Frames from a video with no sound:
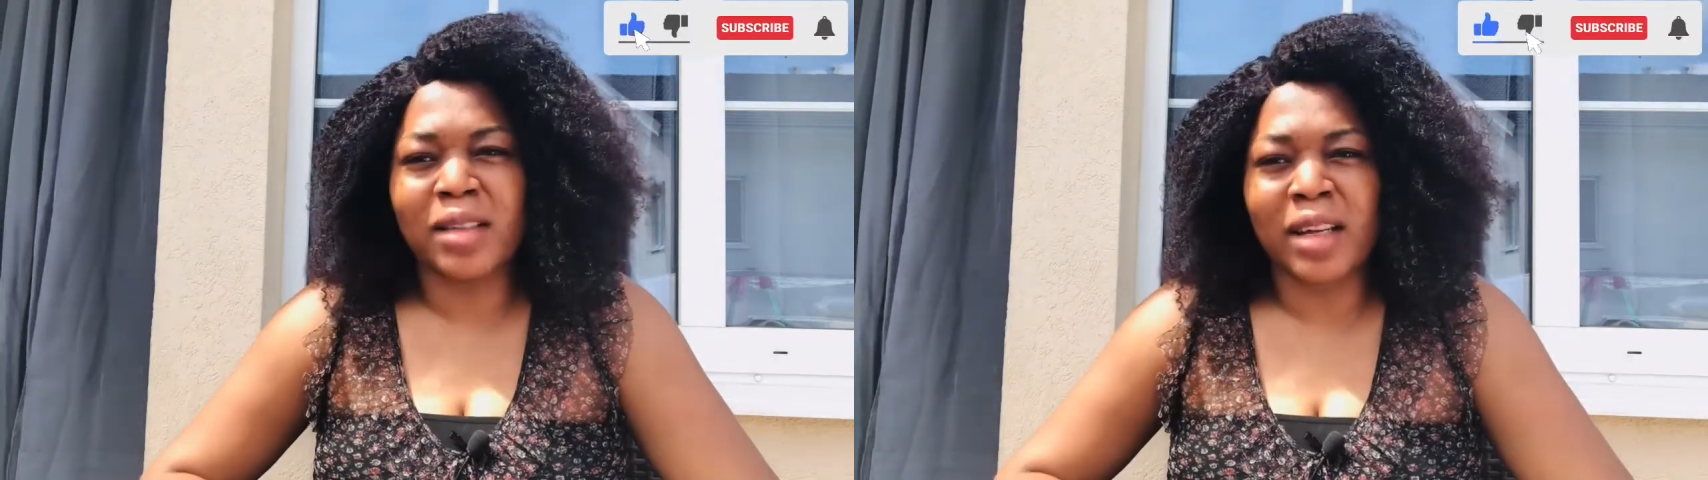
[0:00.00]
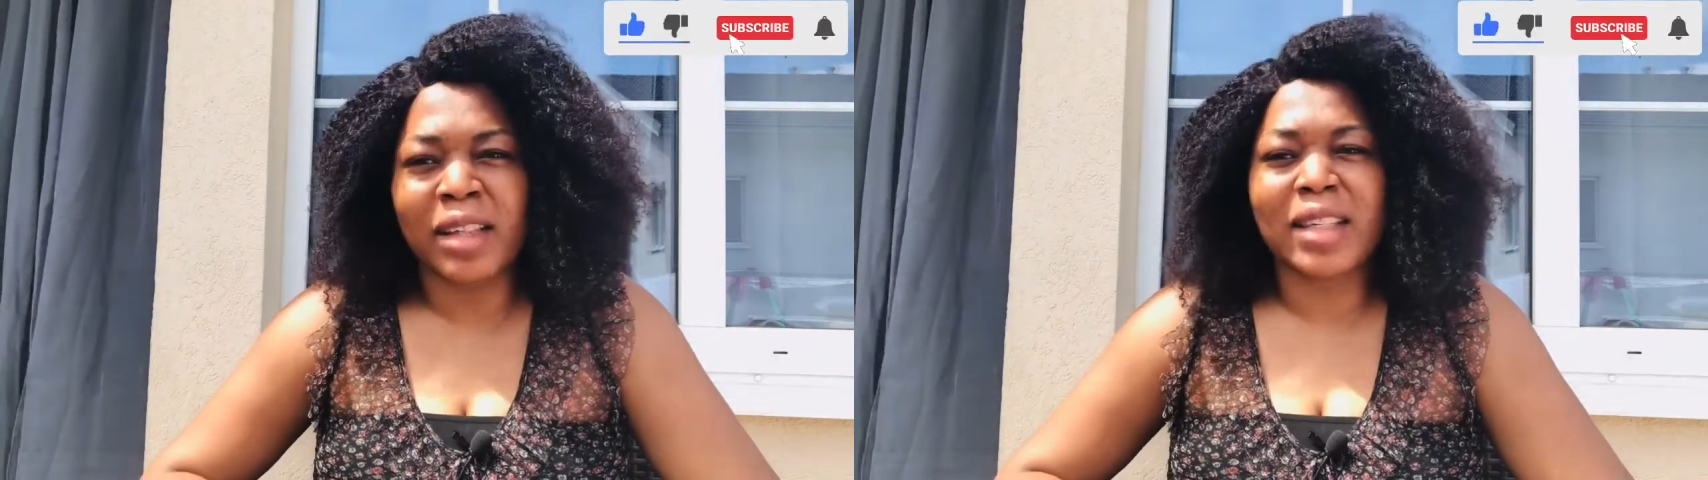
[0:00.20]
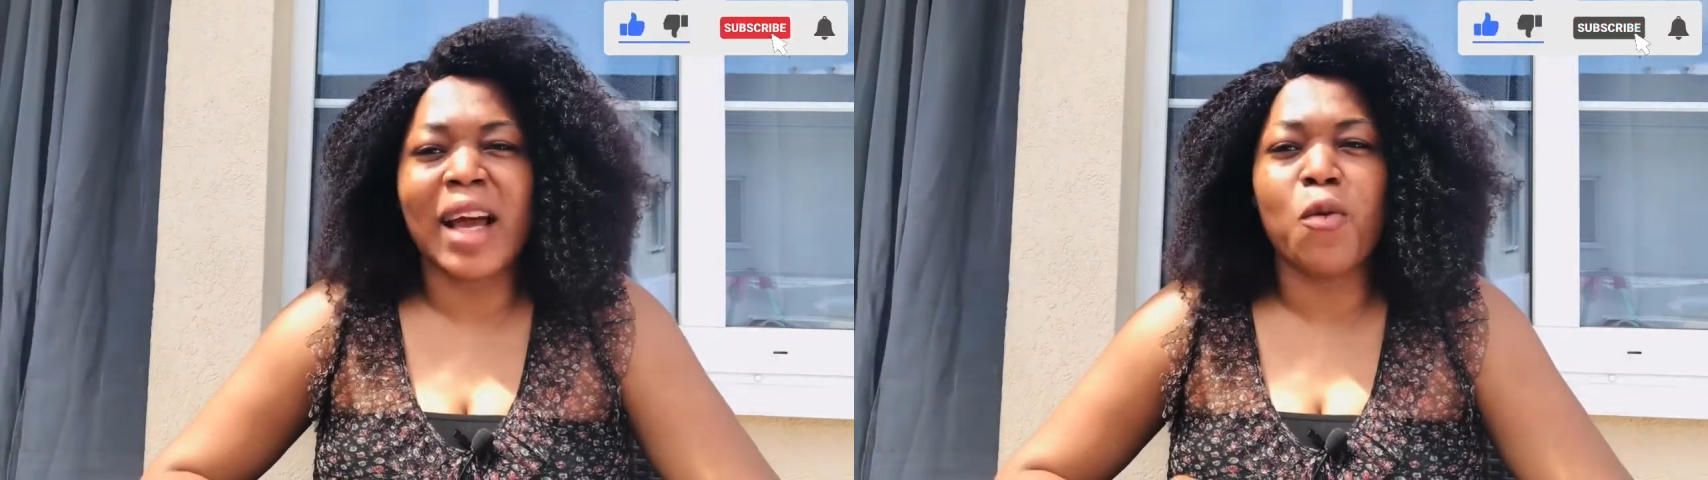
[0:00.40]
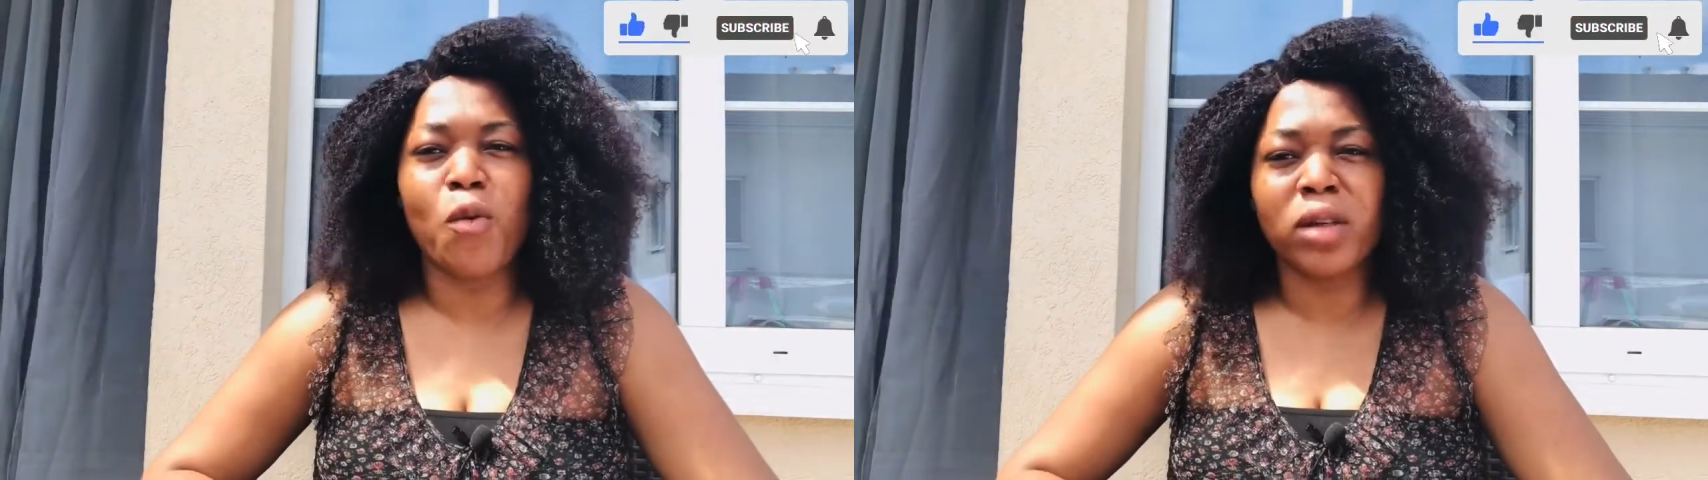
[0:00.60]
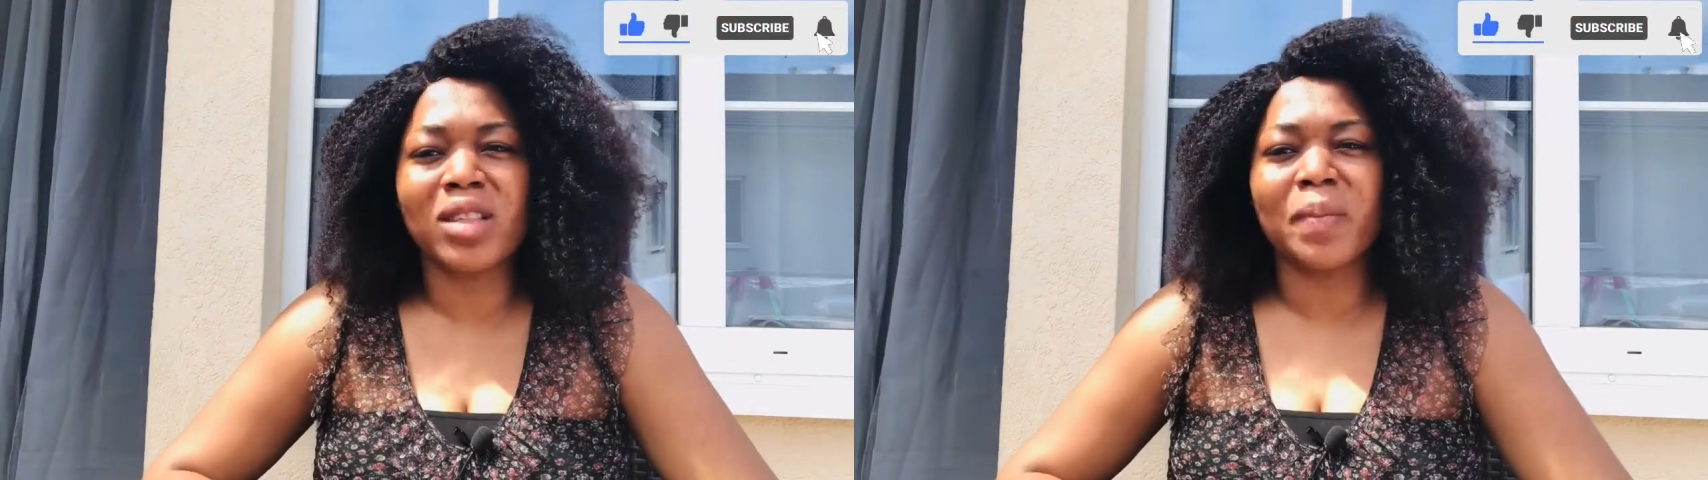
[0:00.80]
that I
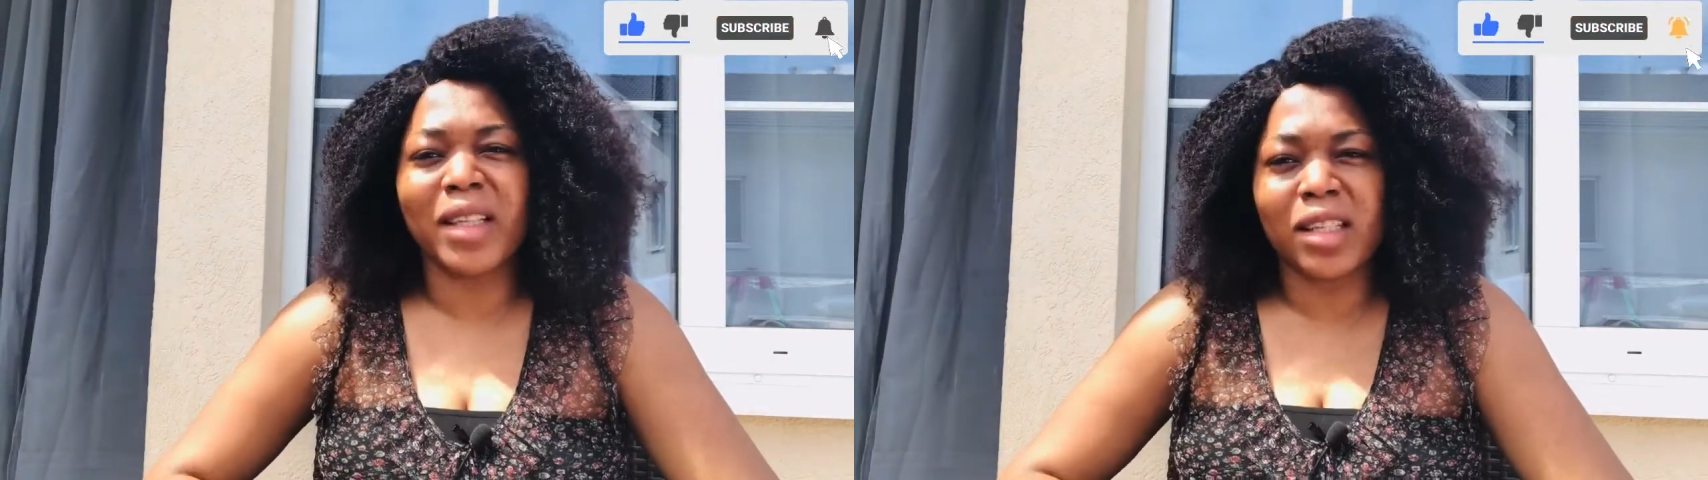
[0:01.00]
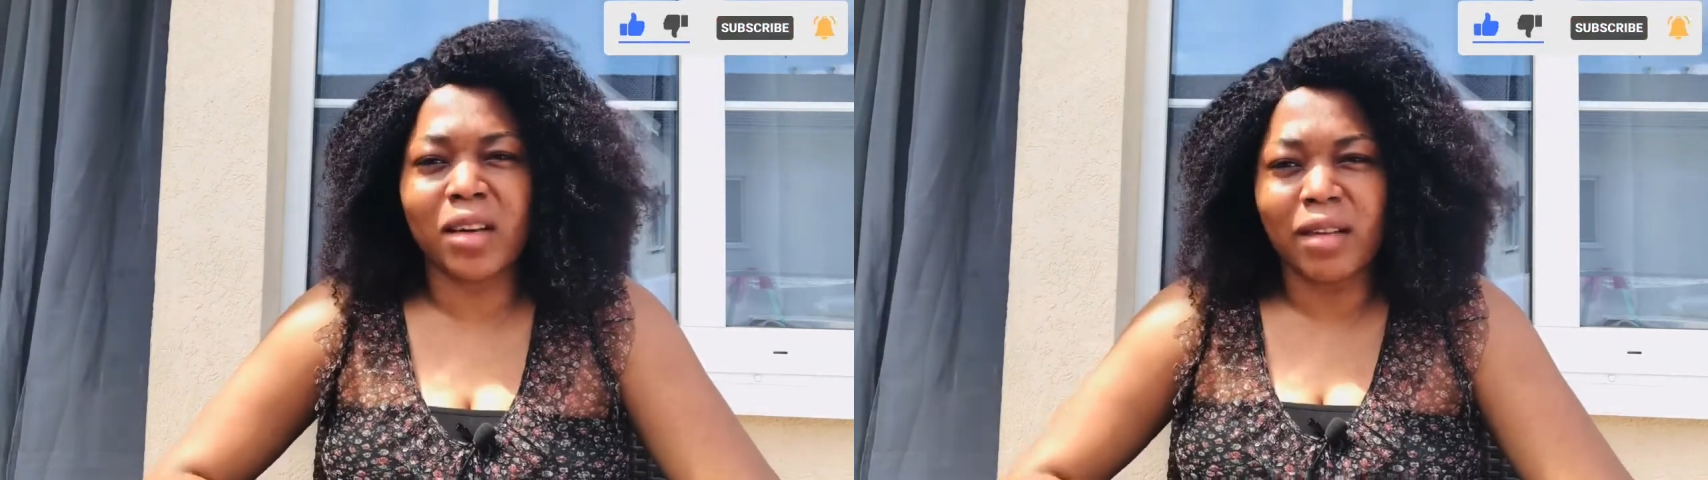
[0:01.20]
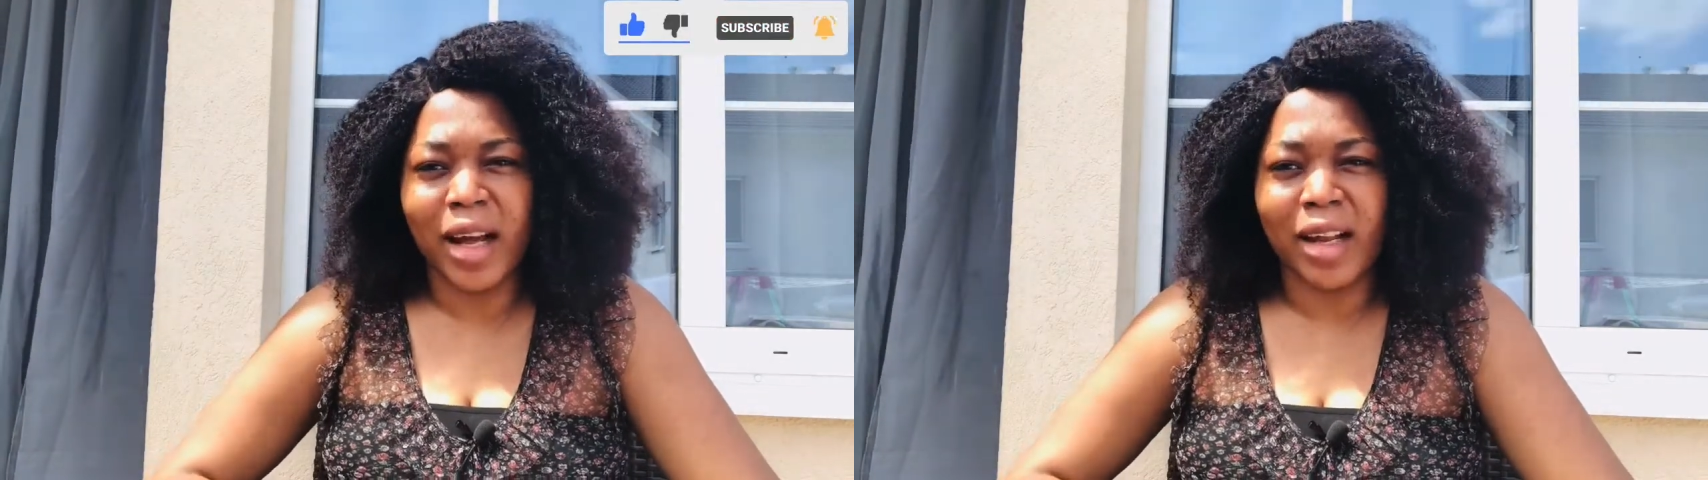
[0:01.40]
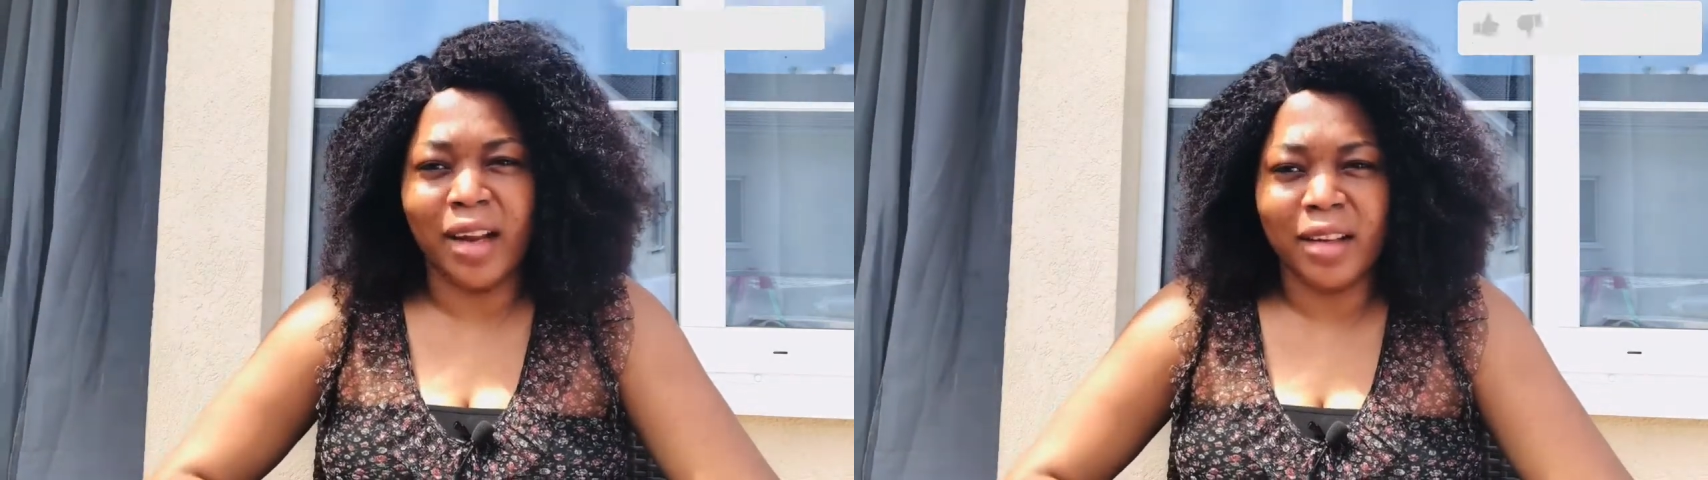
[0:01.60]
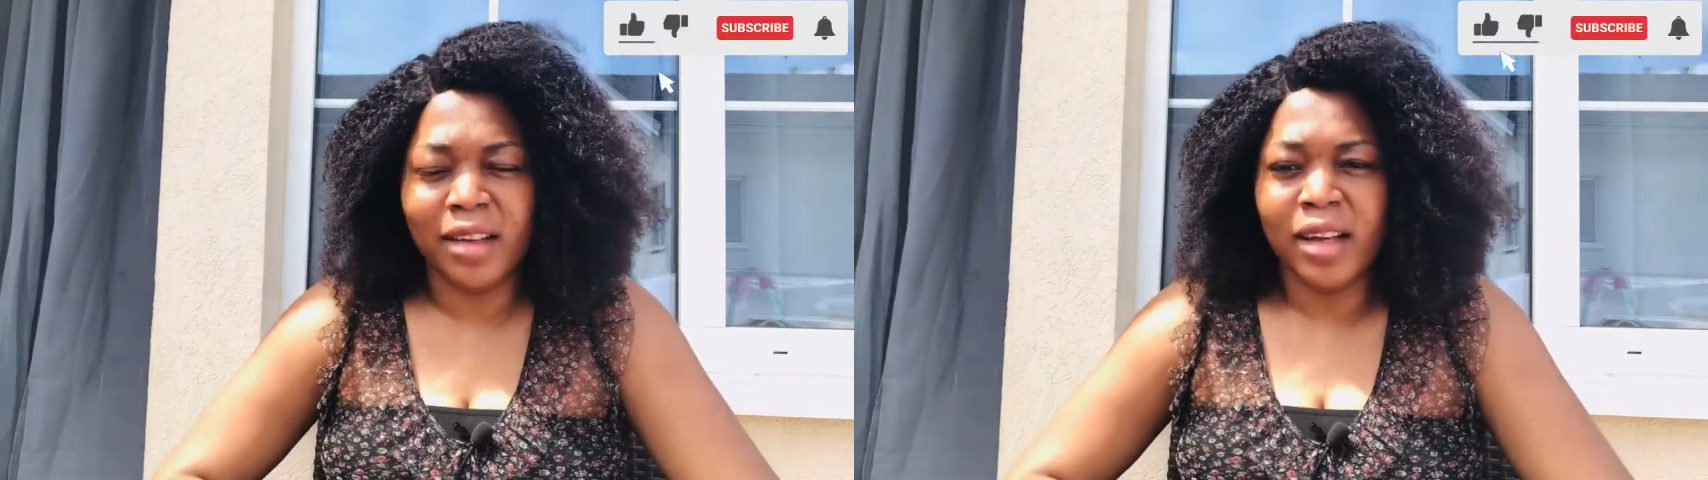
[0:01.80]
want particularly.